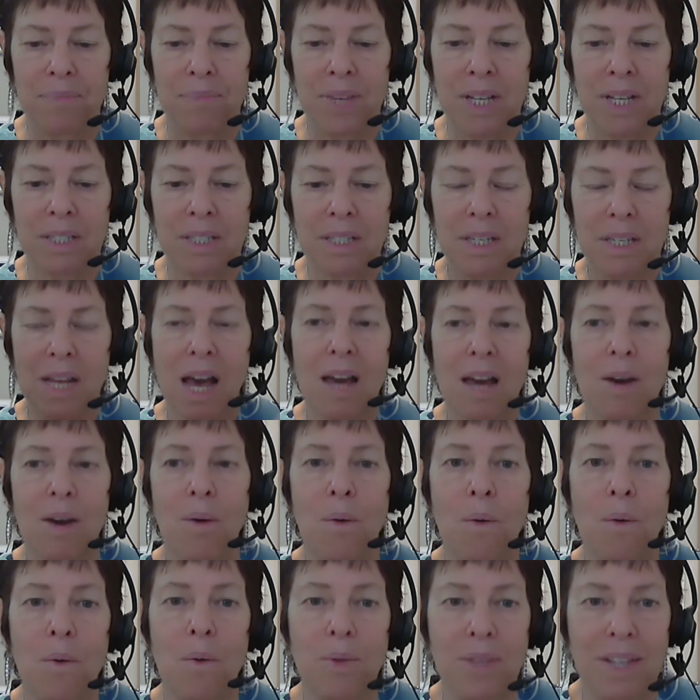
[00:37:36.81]
it's not
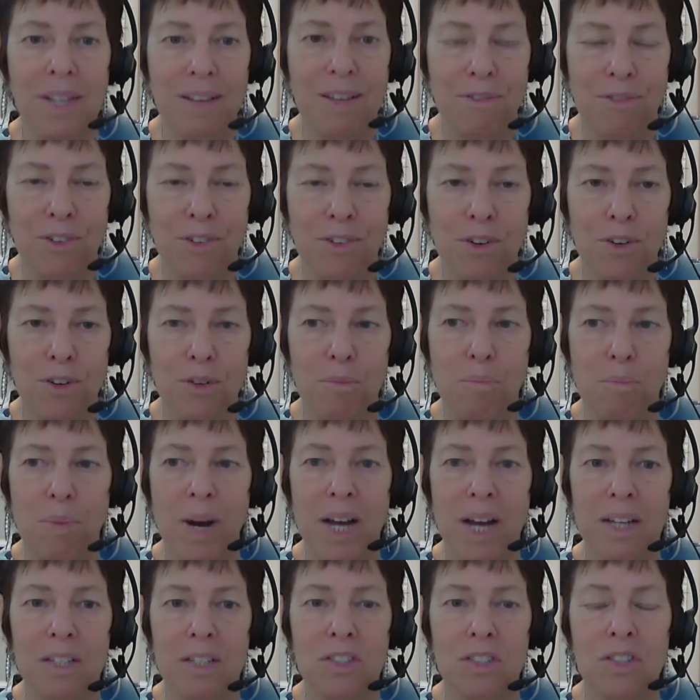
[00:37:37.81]
only food,
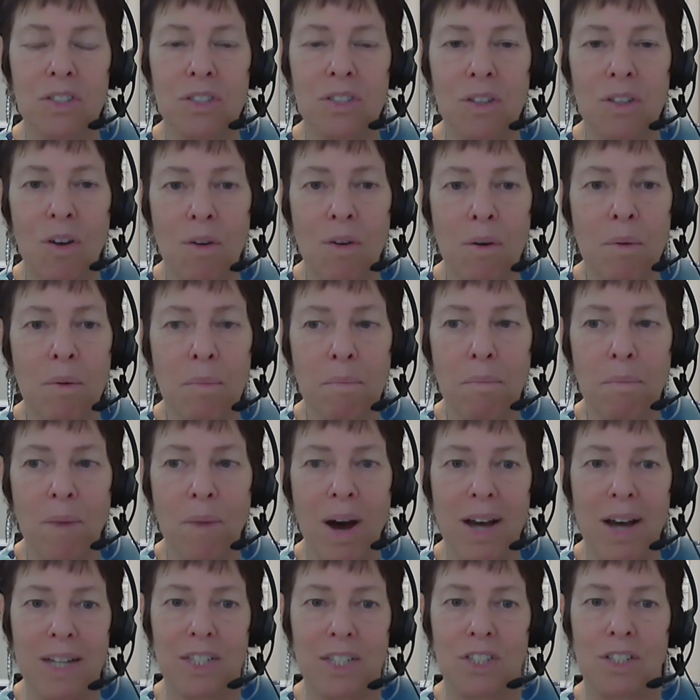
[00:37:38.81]
but so
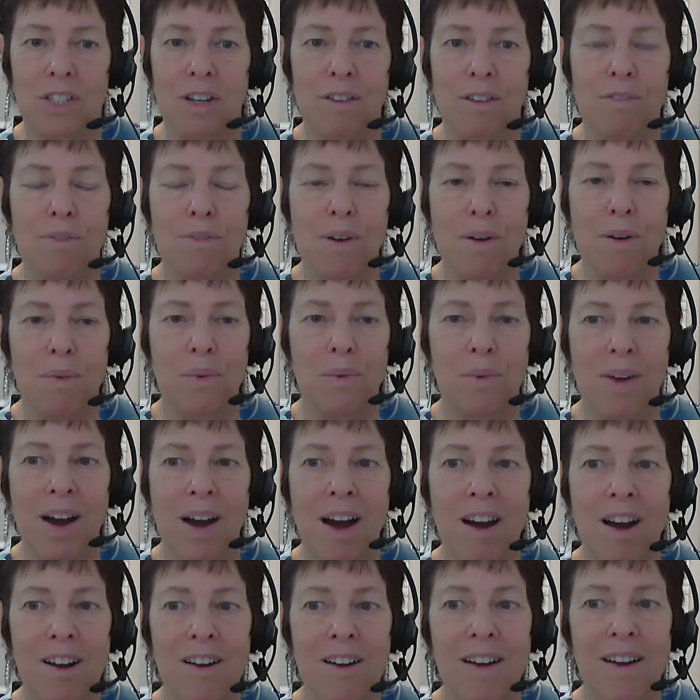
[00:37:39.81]
much of what
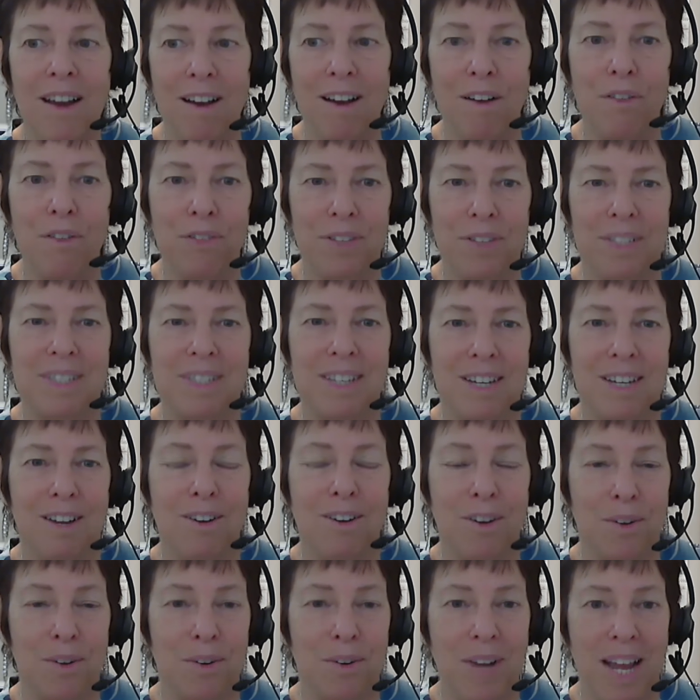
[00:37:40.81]
our health is in
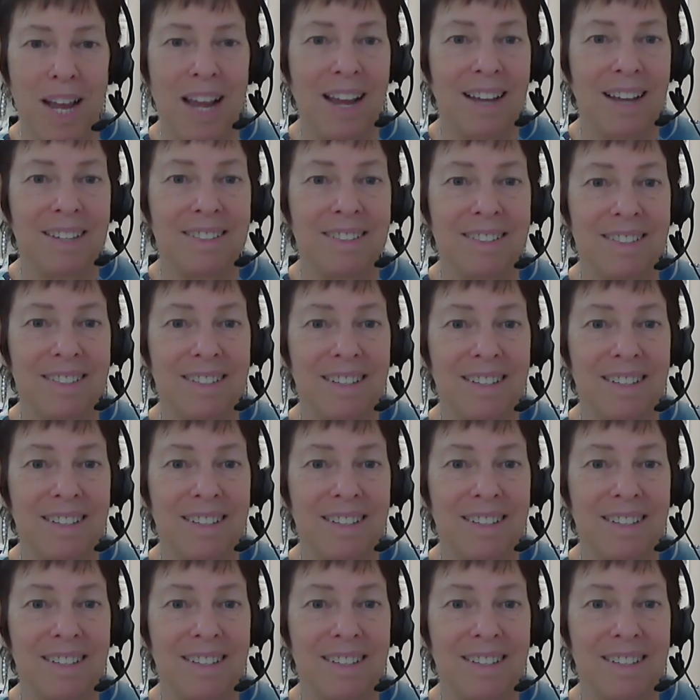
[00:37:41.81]
our own hands.